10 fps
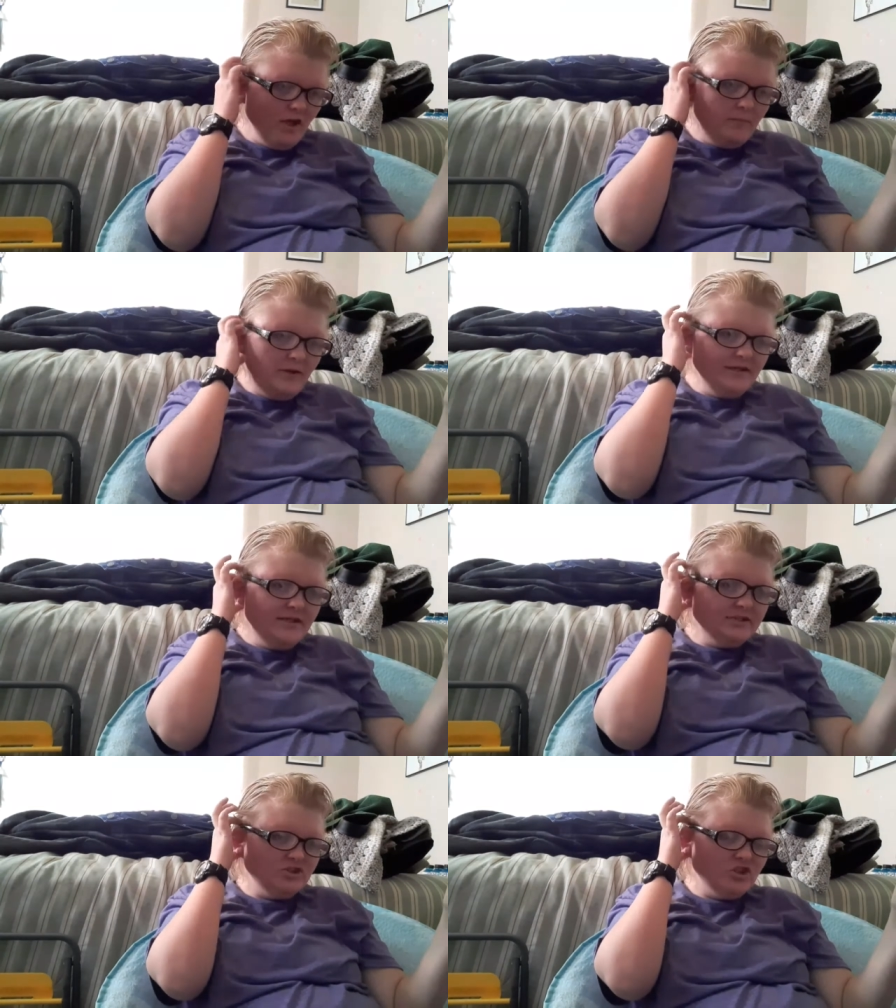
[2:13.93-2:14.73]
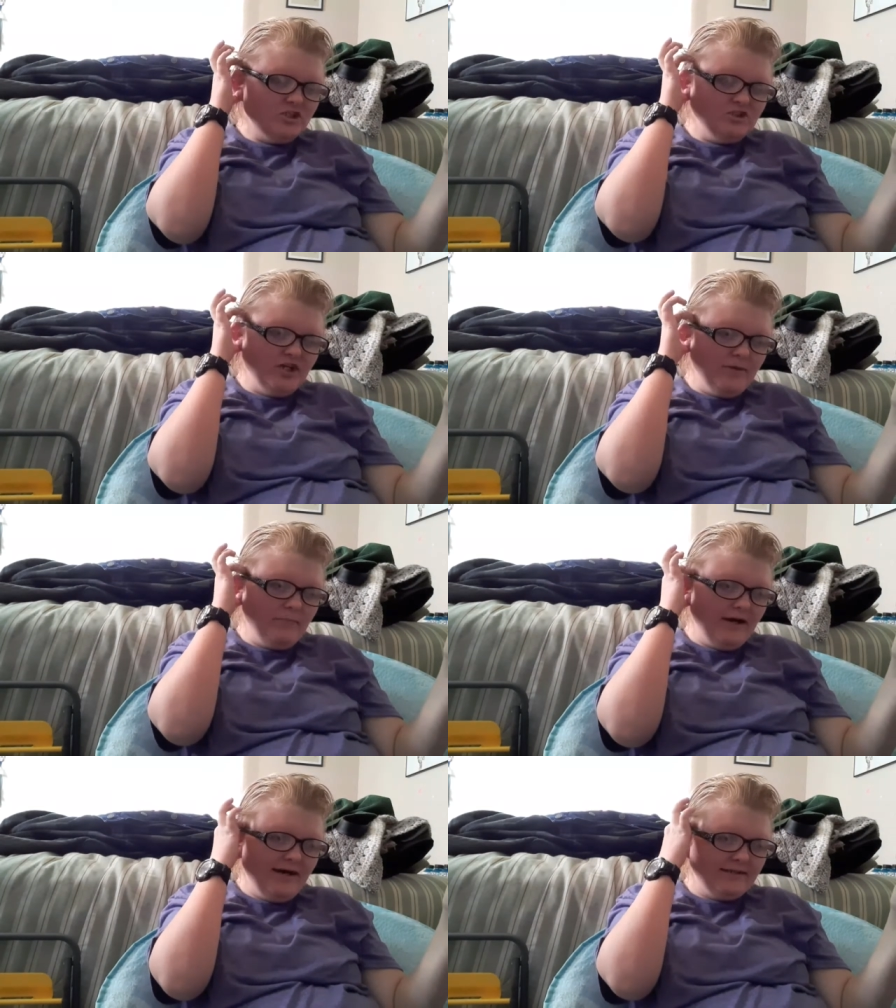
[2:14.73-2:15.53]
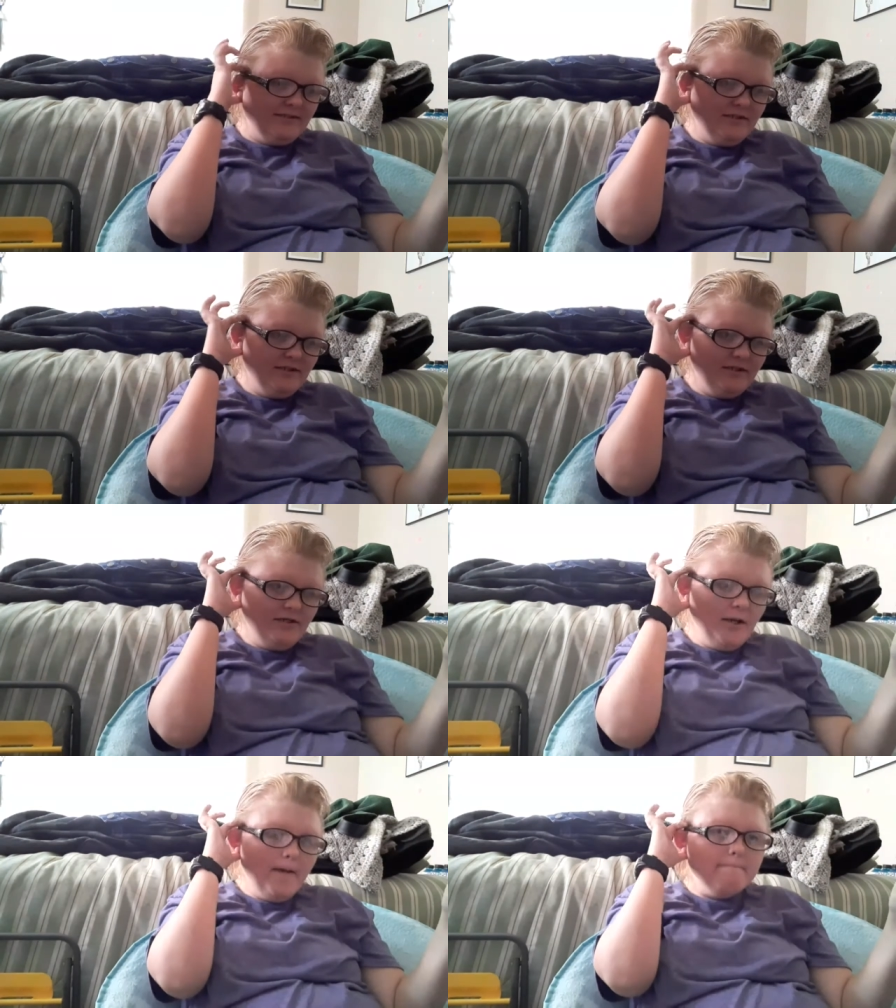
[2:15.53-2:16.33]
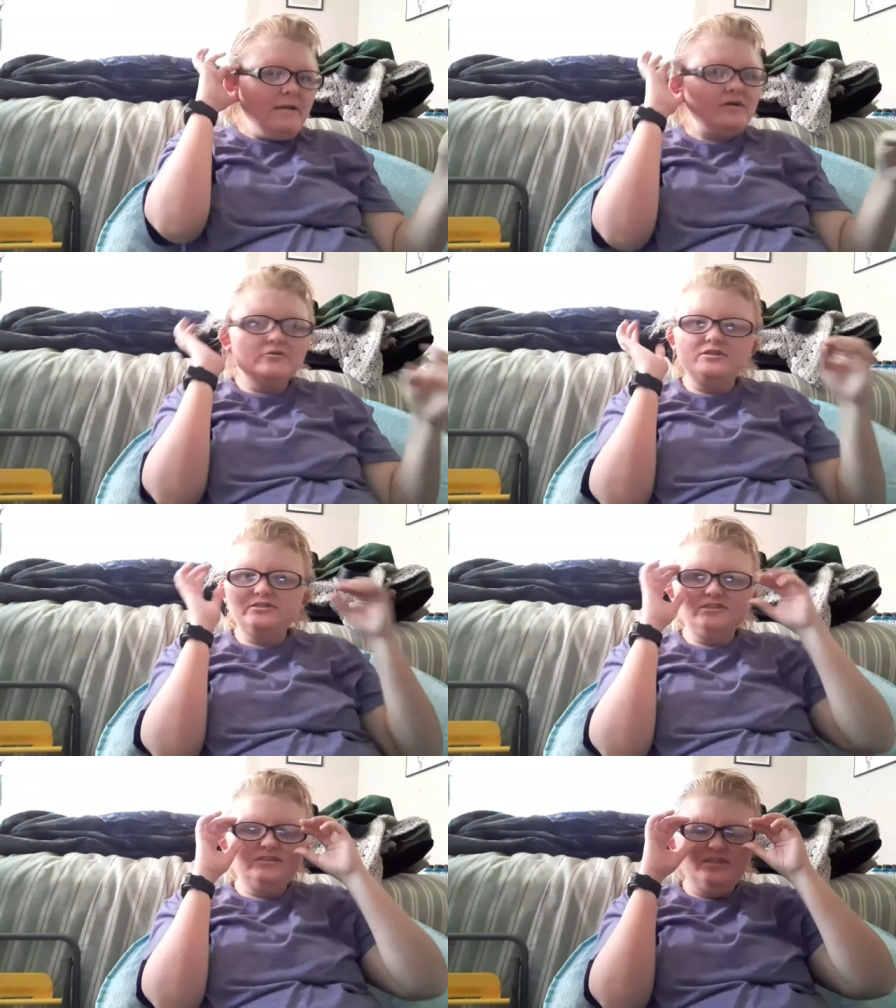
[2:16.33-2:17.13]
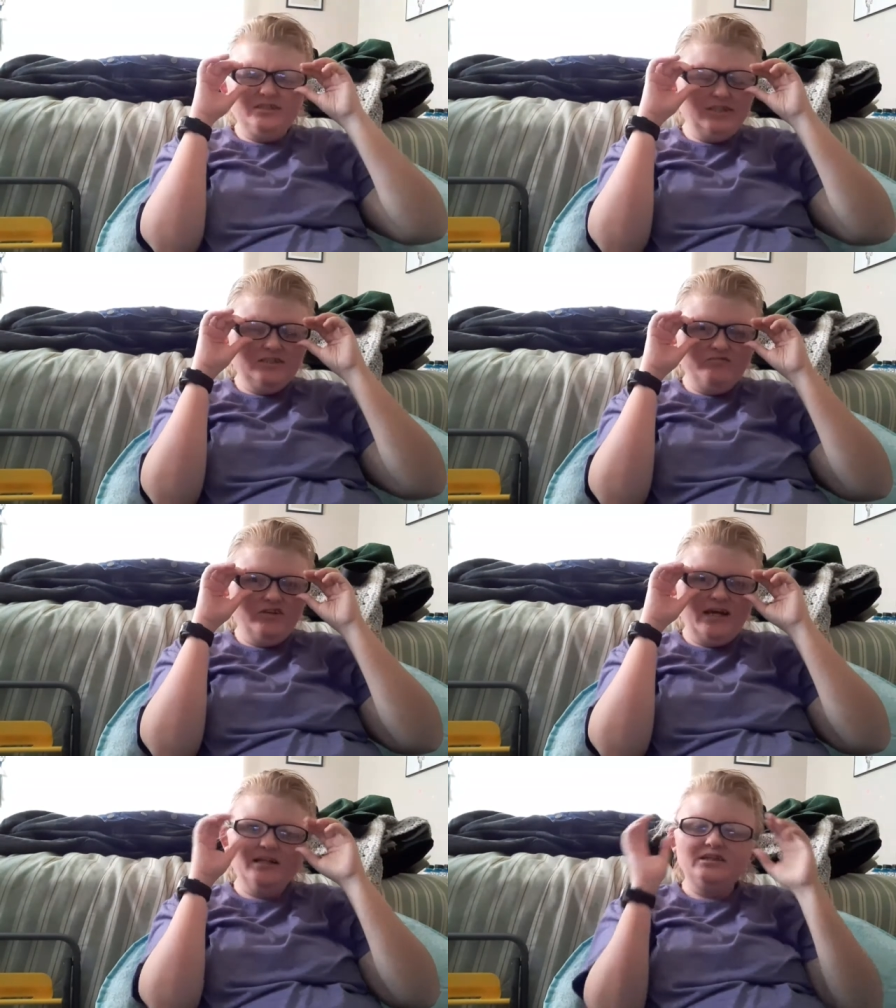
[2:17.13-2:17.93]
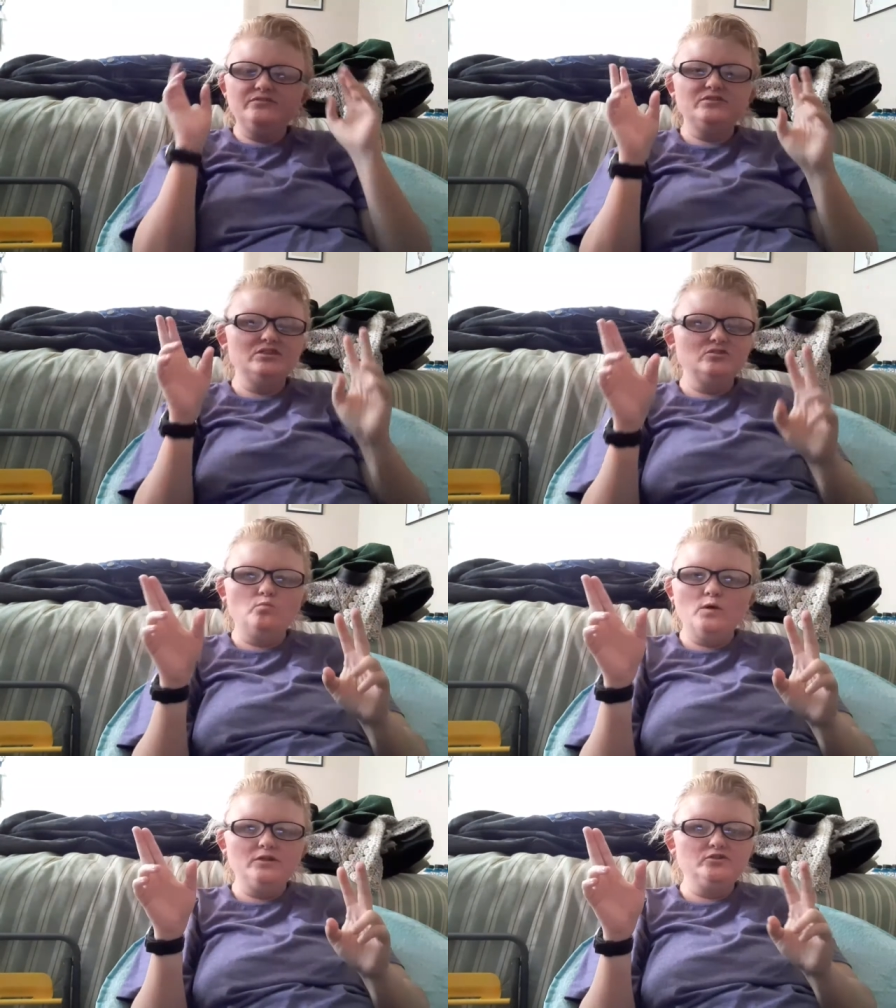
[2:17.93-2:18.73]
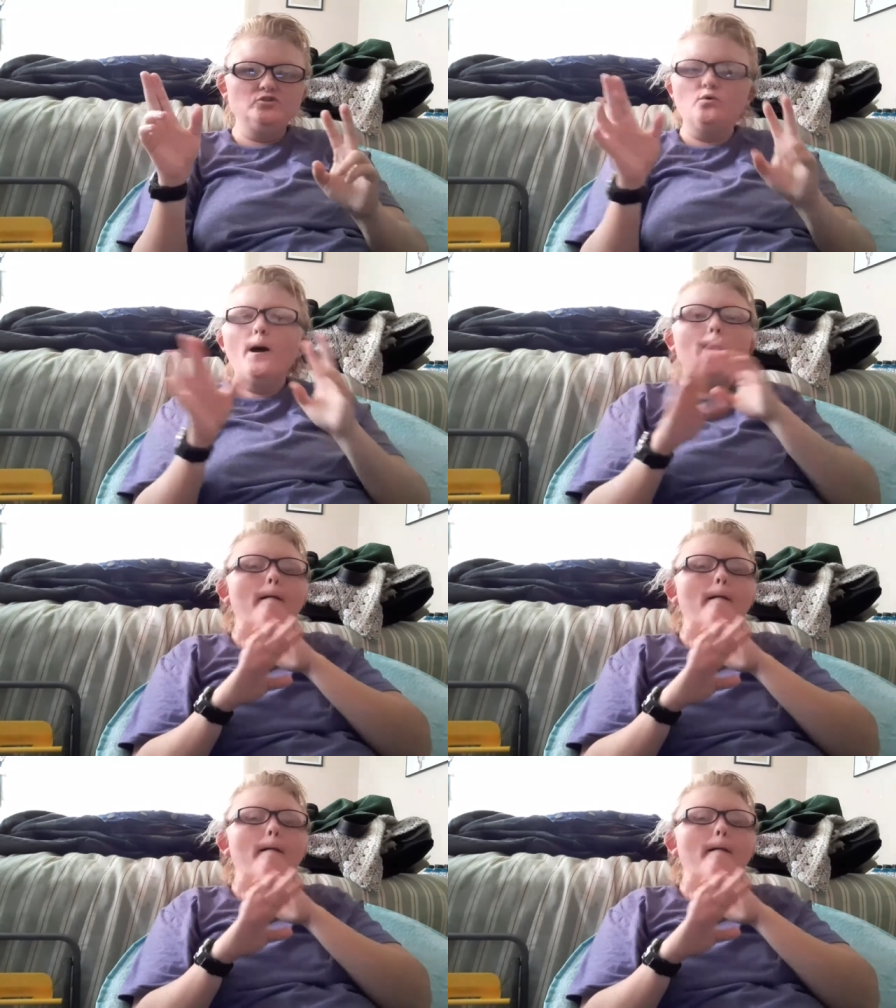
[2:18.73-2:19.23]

and made this jam packed better than the season finale of season one and two.